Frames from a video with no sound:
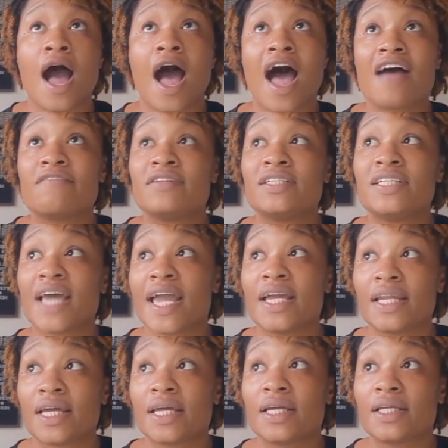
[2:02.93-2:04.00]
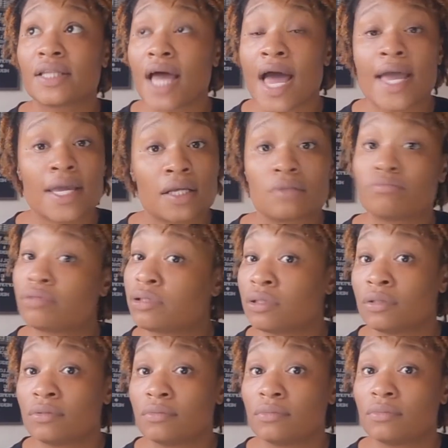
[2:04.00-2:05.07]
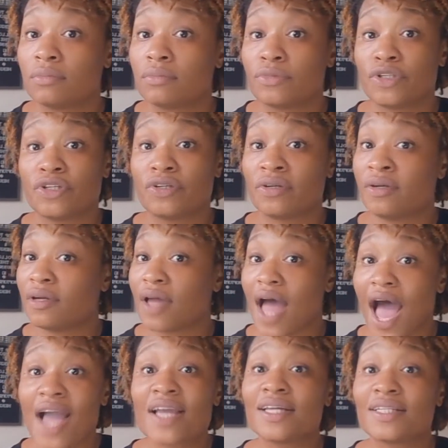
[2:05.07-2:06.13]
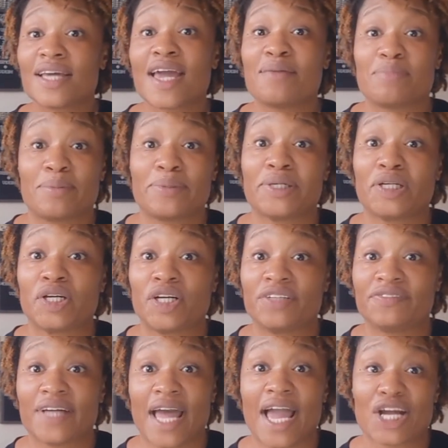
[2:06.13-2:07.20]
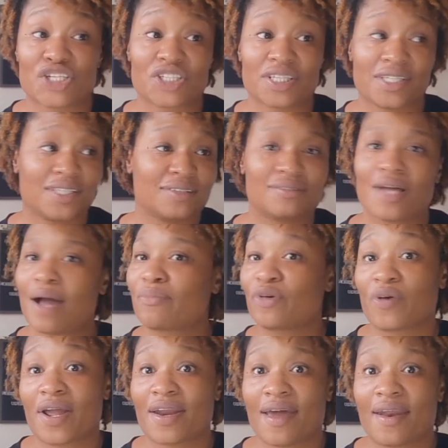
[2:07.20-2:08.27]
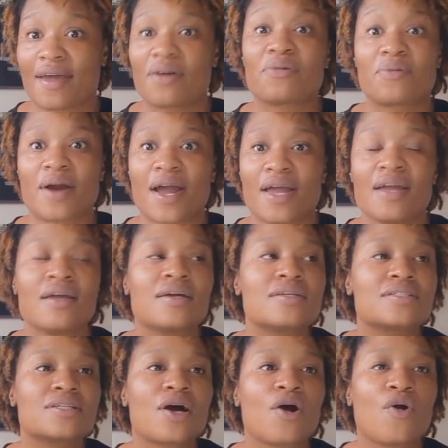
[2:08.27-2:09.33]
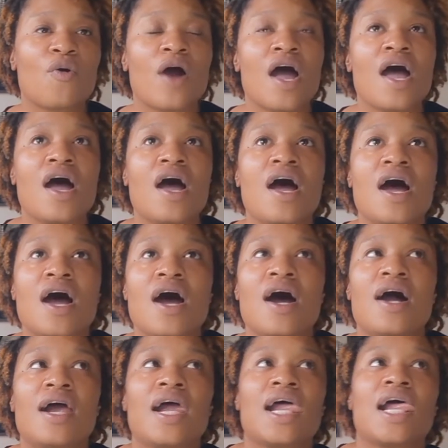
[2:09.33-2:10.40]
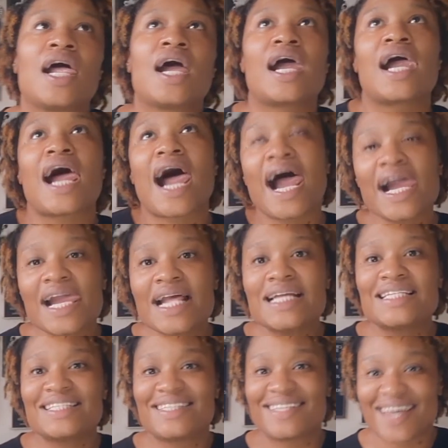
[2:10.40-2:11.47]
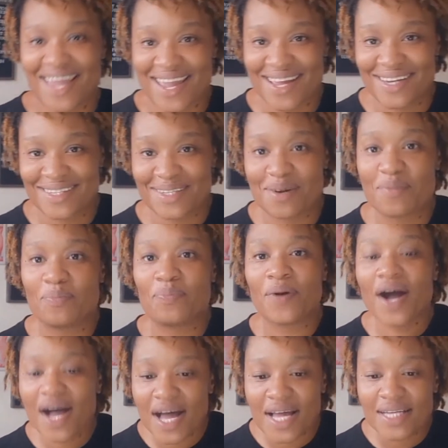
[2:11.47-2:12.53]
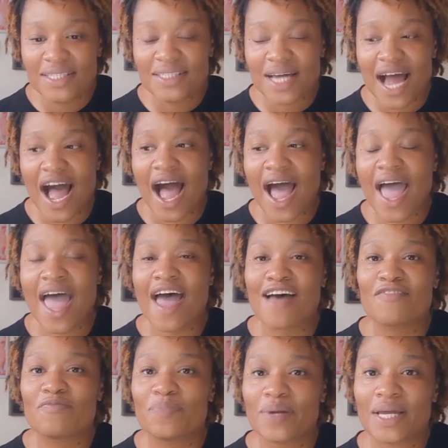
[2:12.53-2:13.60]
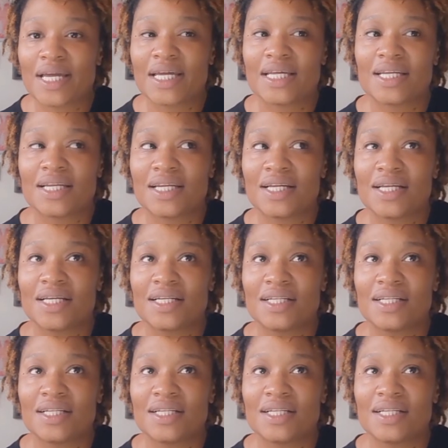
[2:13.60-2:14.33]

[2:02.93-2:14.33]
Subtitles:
I've dated, like, I can date my butt off, actually. I'm great at it, right? So I can date, but I haven't been